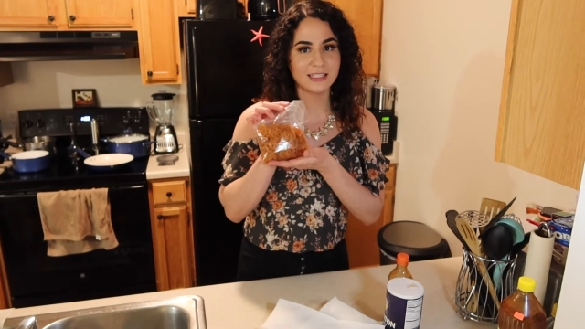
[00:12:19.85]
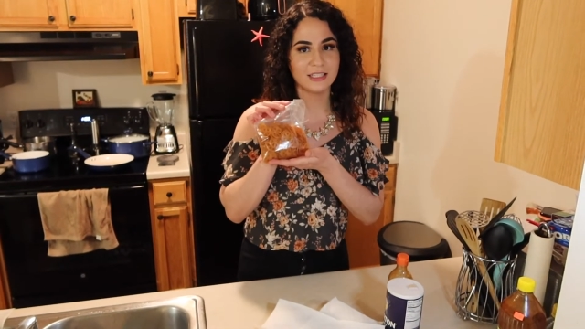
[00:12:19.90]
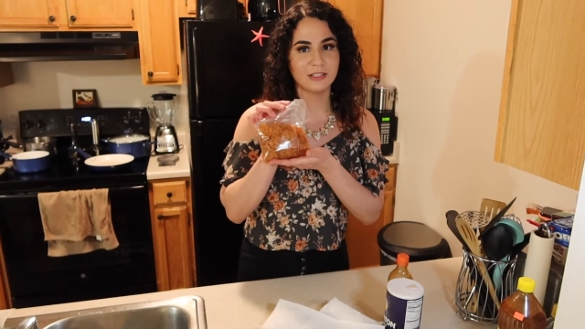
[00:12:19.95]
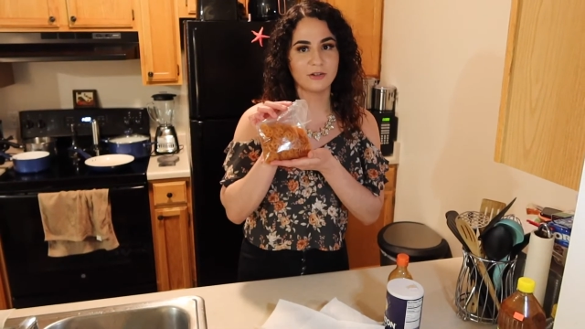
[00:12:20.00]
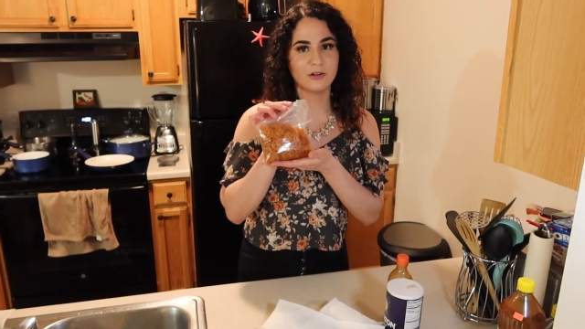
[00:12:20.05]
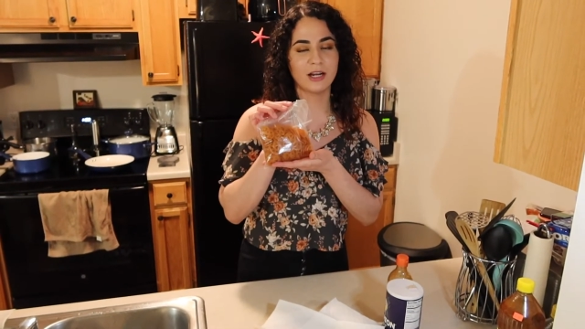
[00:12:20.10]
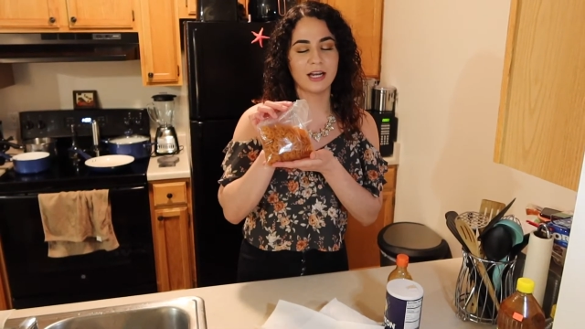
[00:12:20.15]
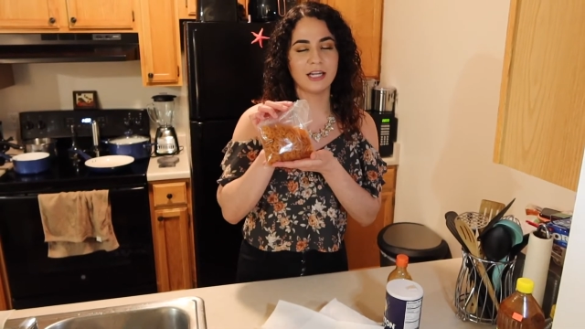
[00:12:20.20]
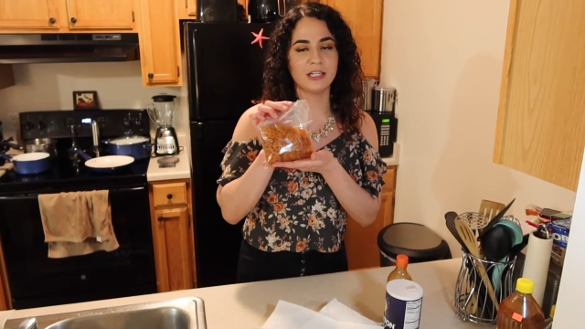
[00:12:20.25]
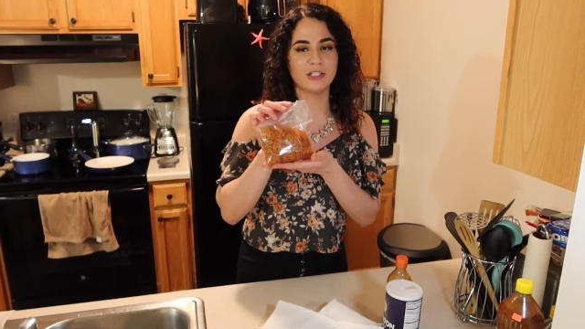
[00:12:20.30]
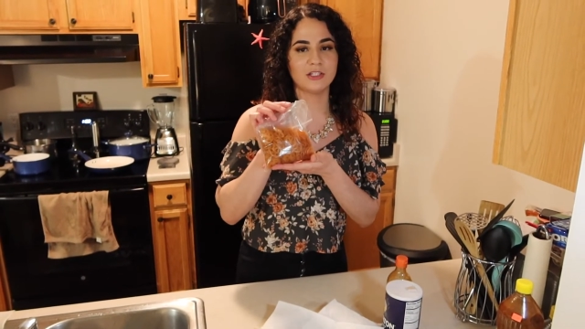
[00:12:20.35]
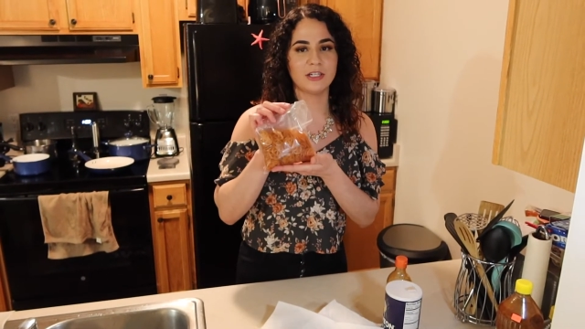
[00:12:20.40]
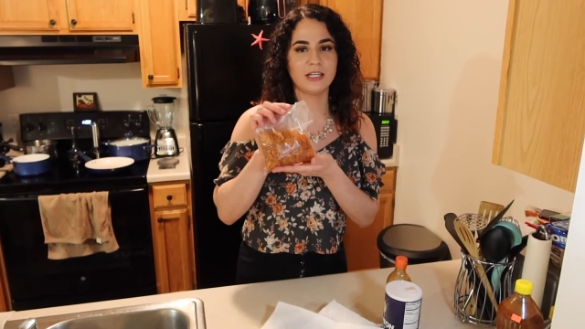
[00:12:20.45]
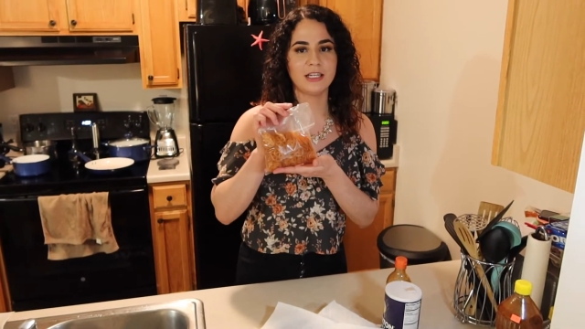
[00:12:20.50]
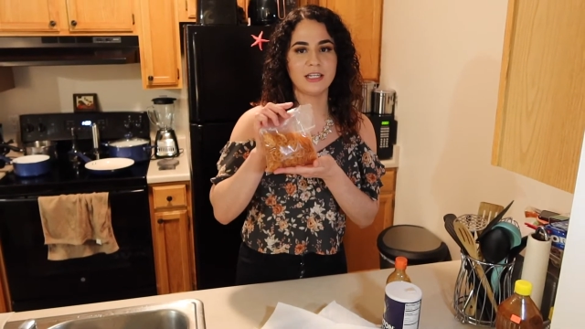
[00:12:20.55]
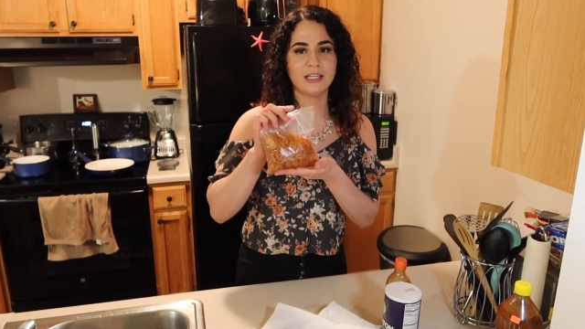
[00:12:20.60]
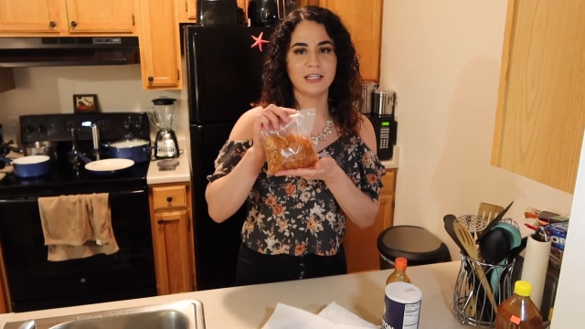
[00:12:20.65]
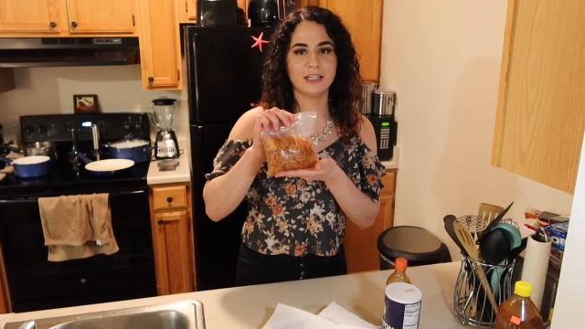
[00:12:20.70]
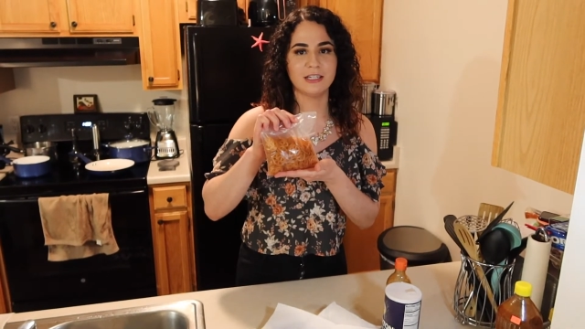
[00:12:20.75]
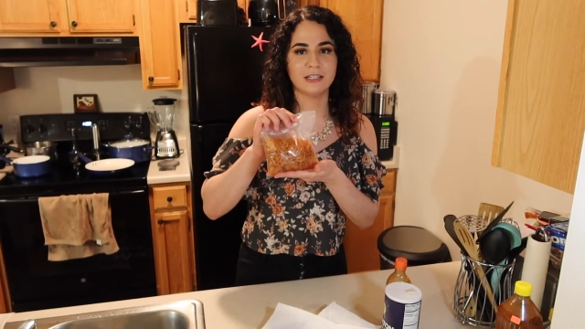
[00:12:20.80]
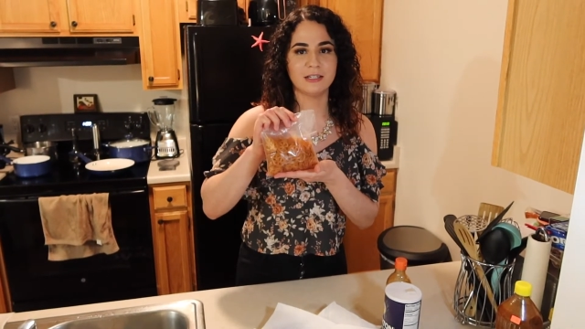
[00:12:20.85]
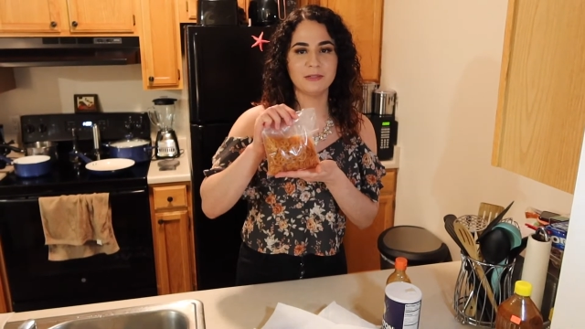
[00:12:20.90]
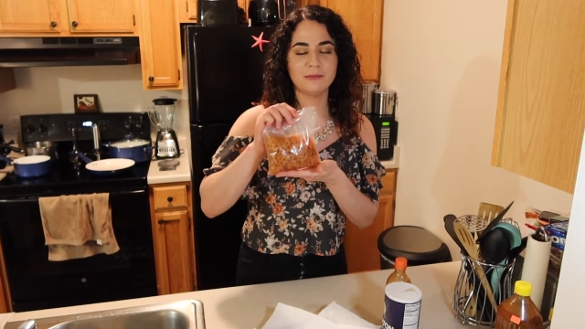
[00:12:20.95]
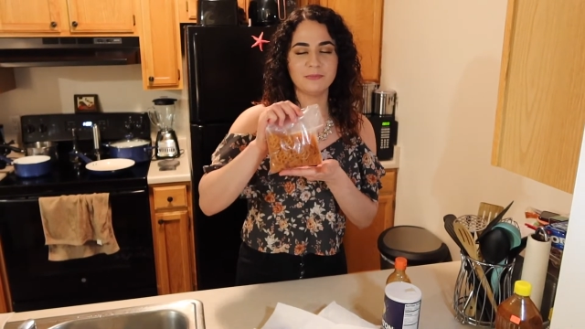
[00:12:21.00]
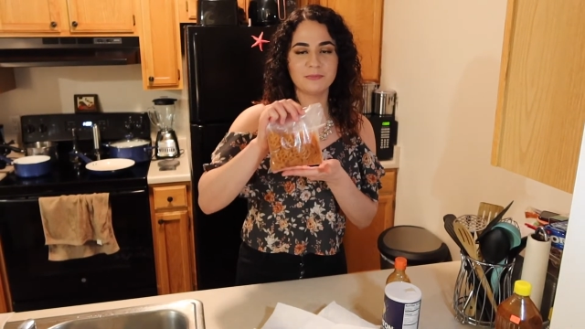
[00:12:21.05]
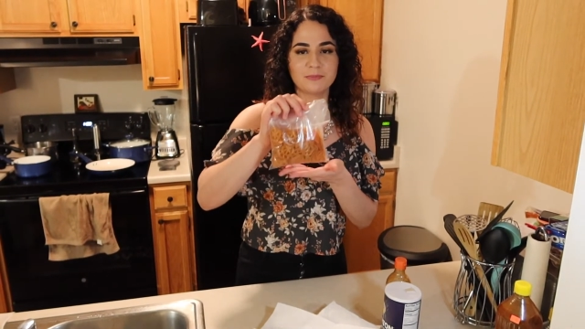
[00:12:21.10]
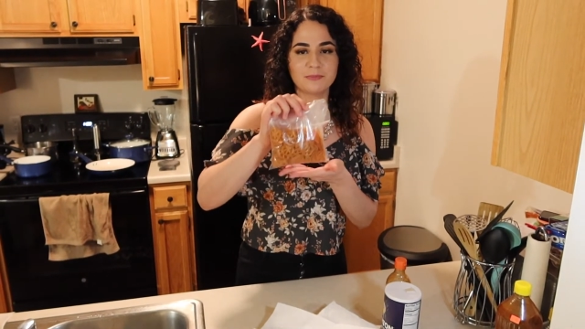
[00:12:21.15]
little guys right here.